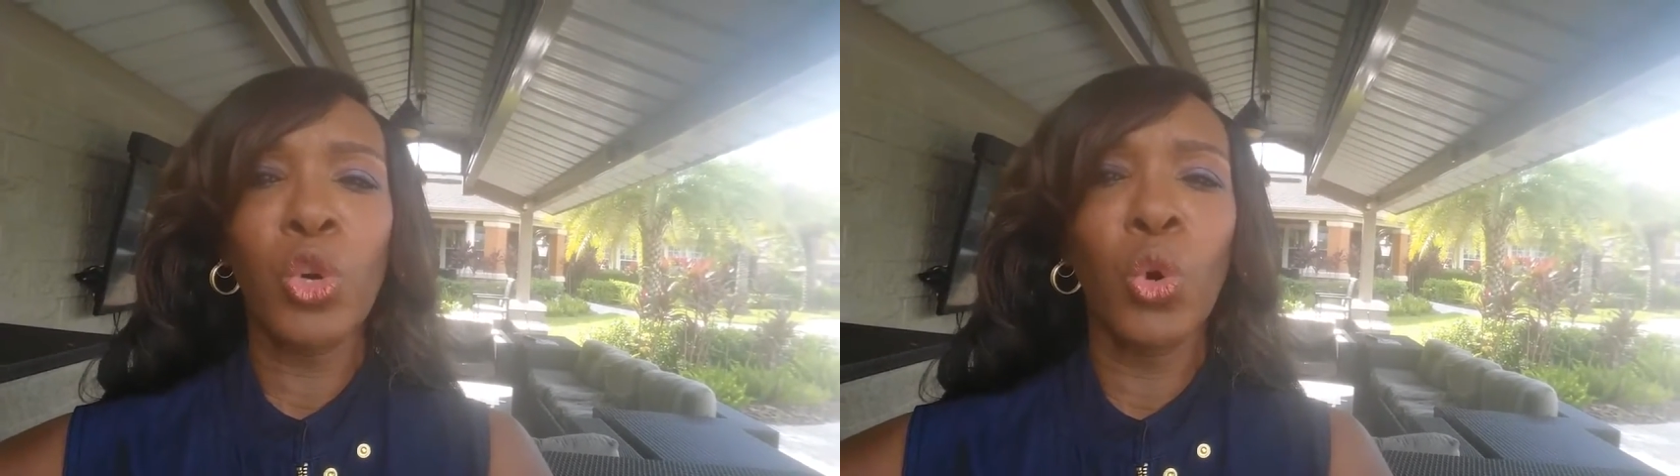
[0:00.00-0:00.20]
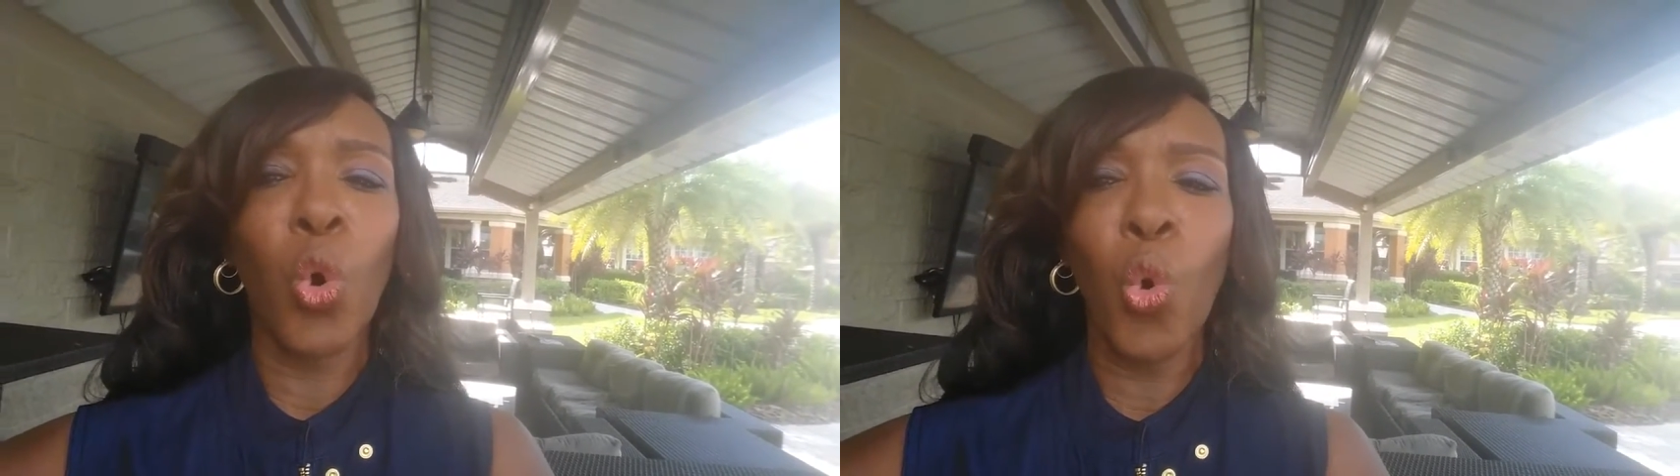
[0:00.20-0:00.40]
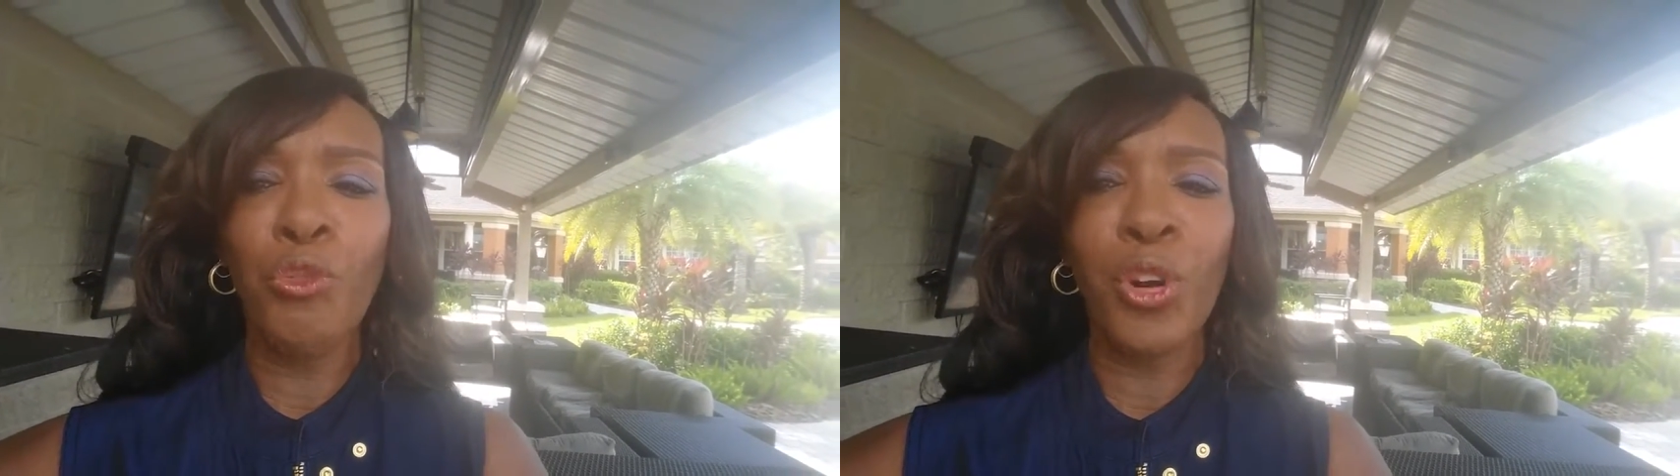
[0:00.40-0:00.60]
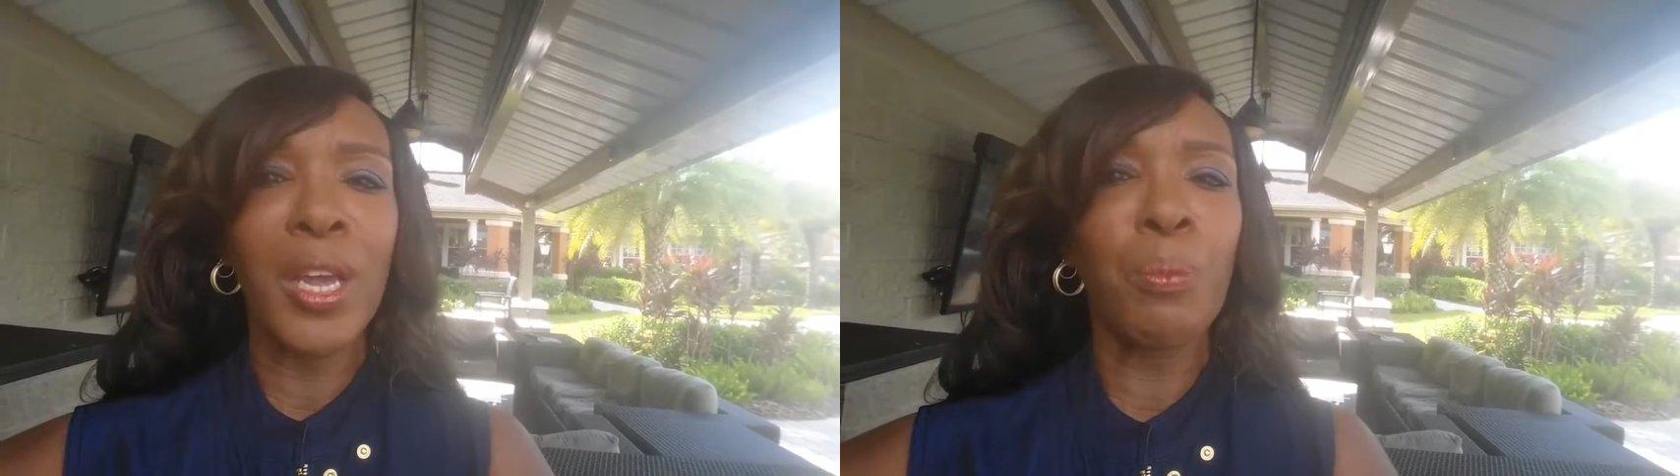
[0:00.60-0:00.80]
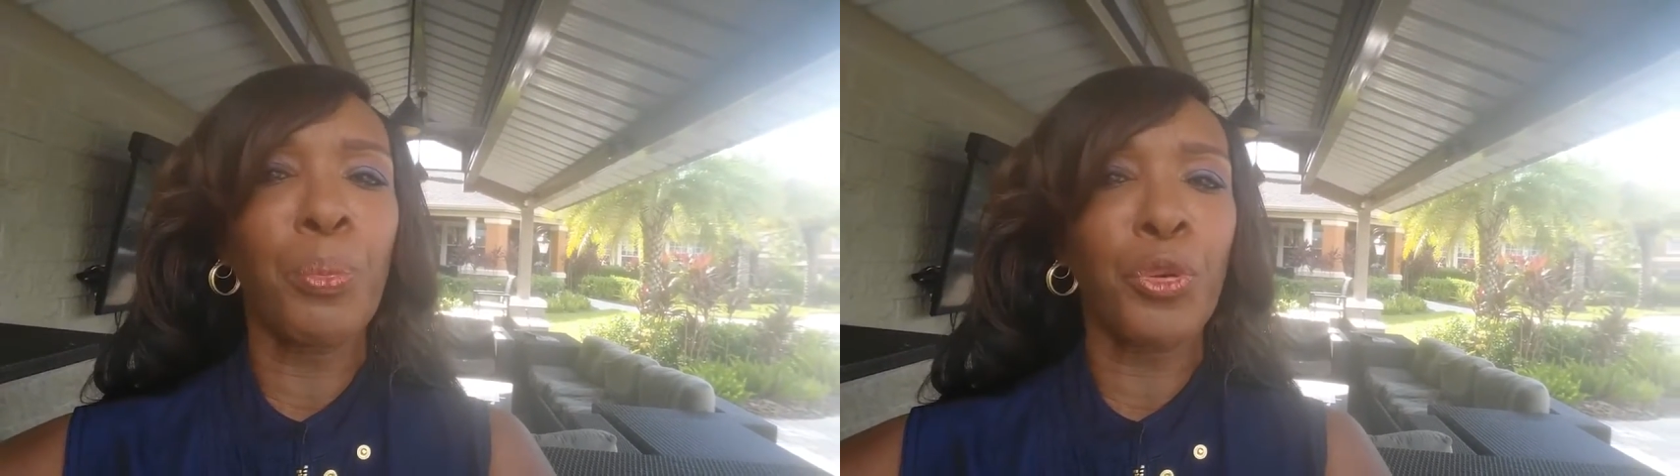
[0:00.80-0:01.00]
don't
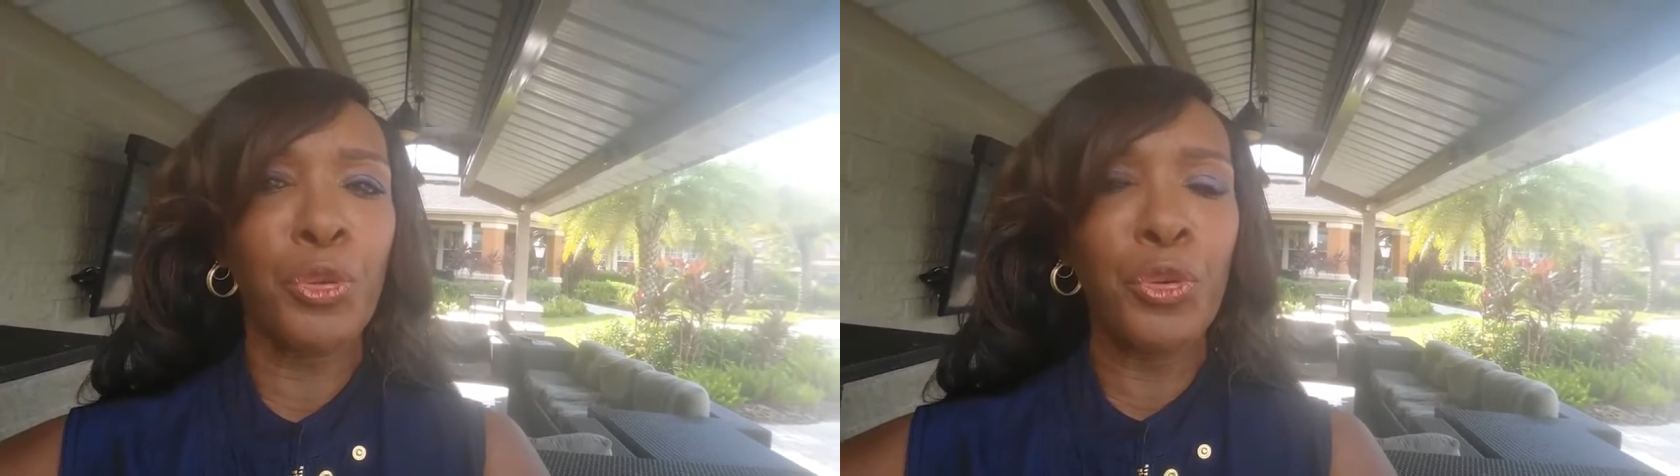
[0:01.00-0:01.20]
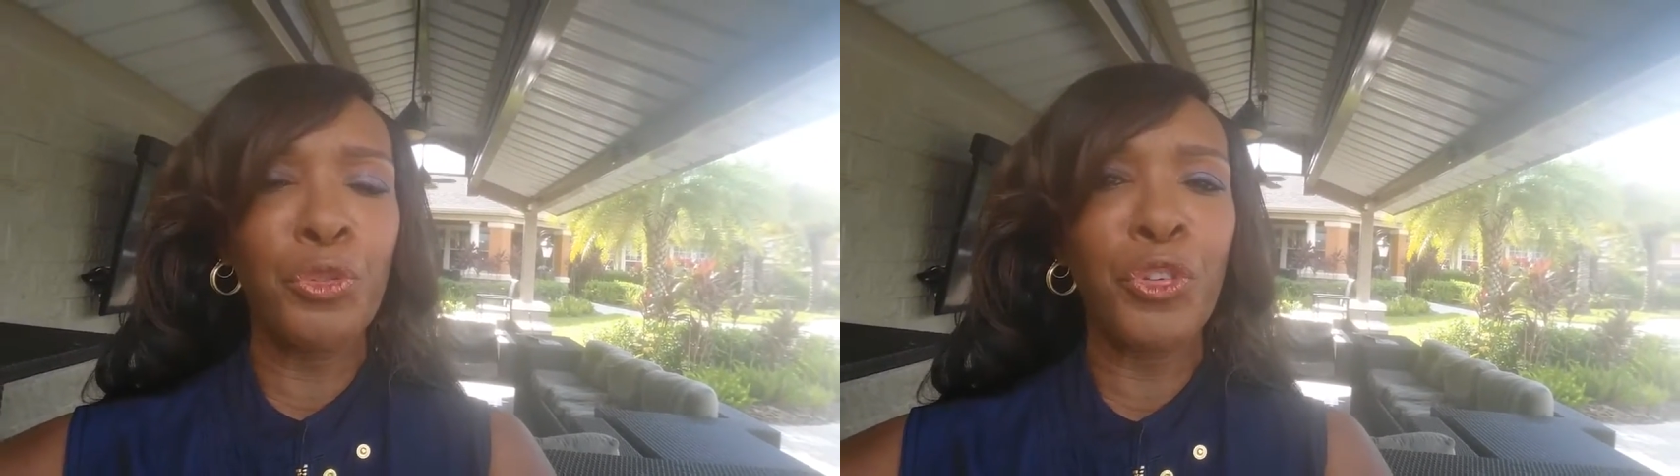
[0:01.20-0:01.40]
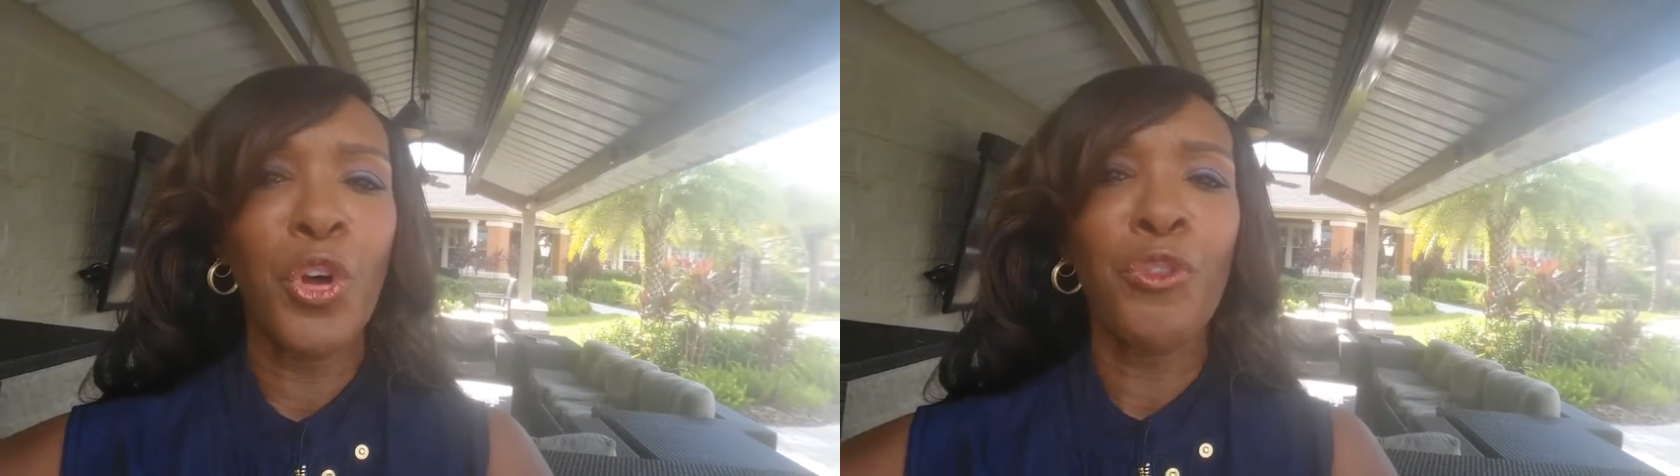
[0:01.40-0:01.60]
over-improve